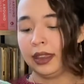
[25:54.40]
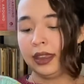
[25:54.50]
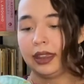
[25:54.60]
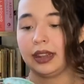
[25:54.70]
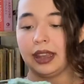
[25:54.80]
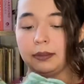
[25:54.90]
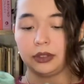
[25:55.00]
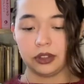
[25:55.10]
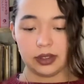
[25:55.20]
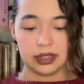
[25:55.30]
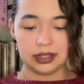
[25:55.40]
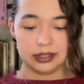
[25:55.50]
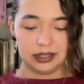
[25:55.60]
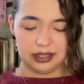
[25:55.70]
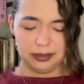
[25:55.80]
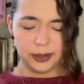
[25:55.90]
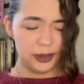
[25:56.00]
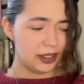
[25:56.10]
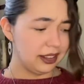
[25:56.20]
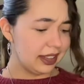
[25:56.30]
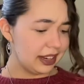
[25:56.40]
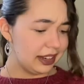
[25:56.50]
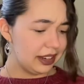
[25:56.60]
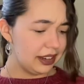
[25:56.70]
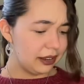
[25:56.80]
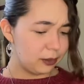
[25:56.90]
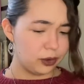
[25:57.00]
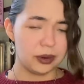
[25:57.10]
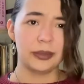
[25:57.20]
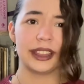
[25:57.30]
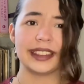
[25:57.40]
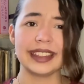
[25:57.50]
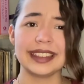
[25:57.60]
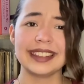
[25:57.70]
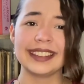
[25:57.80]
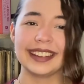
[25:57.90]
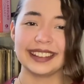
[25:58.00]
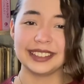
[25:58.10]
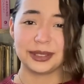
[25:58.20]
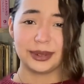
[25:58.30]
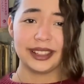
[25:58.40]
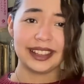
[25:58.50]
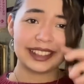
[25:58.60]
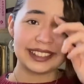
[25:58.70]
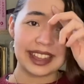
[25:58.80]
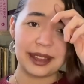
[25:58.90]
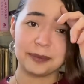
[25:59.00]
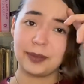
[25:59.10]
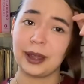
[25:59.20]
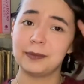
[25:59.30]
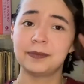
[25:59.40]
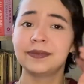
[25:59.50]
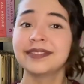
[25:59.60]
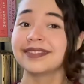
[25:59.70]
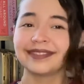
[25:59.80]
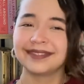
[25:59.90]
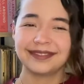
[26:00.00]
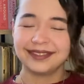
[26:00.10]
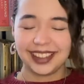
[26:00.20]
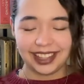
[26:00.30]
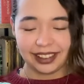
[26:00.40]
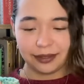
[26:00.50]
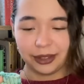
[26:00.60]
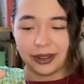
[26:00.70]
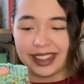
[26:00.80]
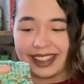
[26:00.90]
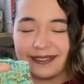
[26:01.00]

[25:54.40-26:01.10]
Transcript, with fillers: And I'm doing this, I'm doing a lot of knitting for him lately. I just realized that, but I love doing it.